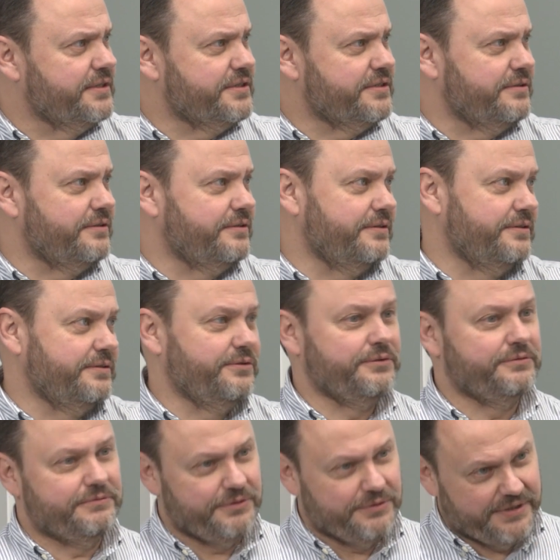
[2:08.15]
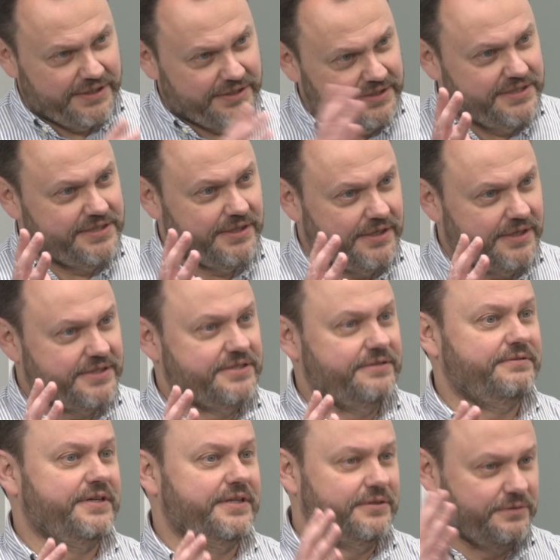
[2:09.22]
So you get this cash
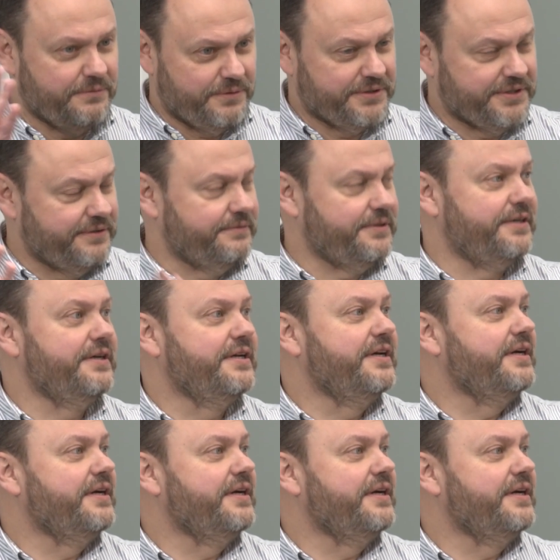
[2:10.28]
event or whatever,